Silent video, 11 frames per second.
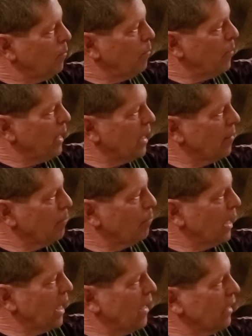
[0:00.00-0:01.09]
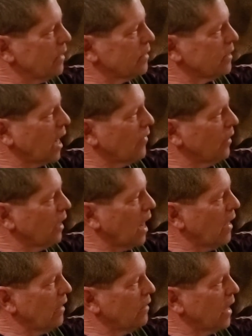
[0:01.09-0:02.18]
being bent inside the
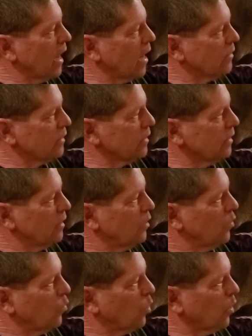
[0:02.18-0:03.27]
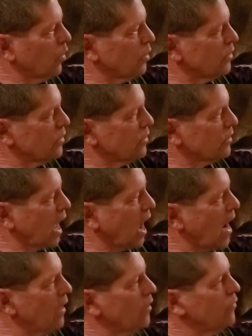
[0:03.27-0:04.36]
light housing where the
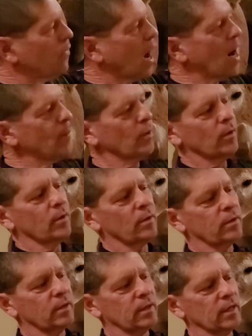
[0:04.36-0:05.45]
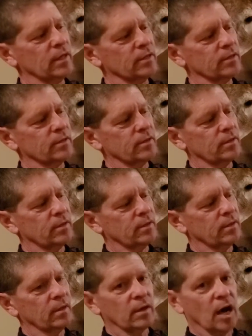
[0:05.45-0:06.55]
side of the fiber is
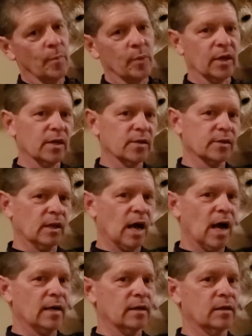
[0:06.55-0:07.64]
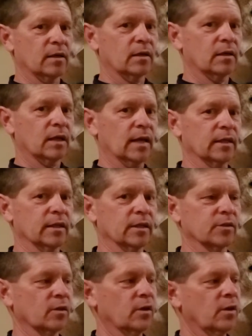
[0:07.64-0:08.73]
up against the light like
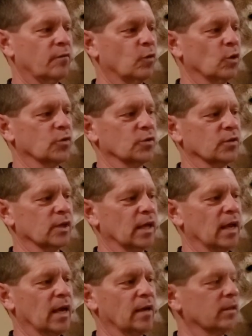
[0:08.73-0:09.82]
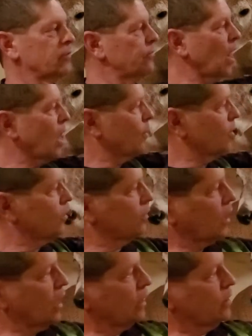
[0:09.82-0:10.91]
this, versus the end of the fiber,
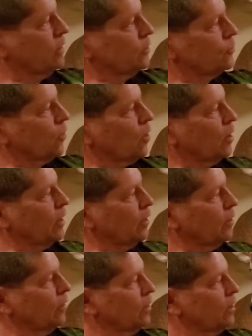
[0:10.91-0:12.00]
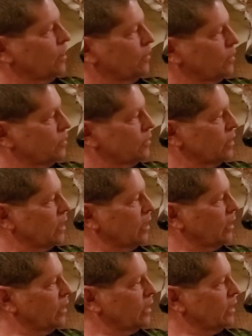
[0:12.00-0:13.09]
like in this drawing here, the
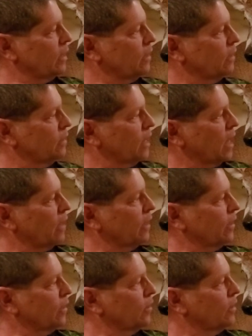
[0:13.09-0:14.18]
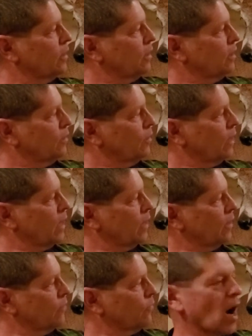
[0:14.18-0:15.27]
LED down here, the end of
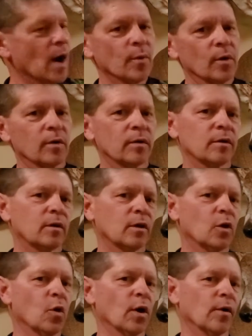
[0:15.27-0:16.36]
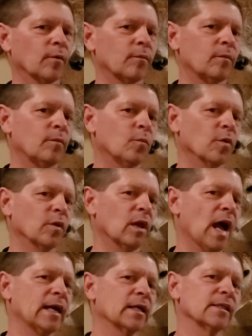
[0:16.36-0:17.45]
the fiber going where the
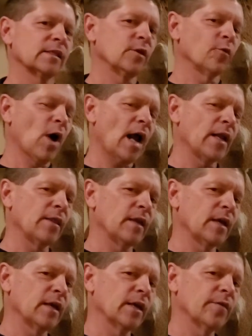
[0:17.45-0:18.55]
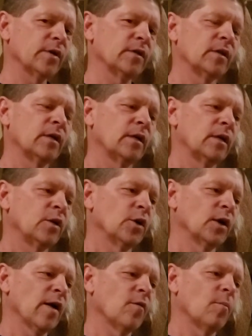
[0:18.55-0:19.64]
light can see right in the end of it. You're
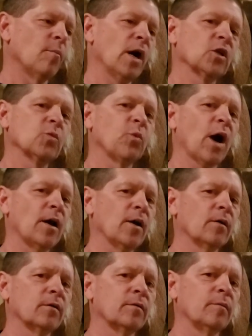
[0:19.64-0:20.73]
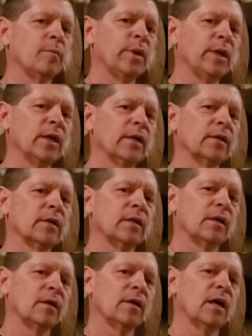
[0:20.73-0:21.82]
gonna have a much brighter pin
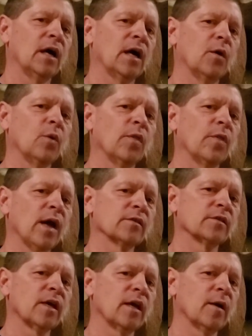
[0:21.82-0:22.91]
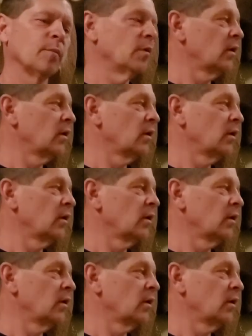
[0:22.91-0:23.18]
with that setup.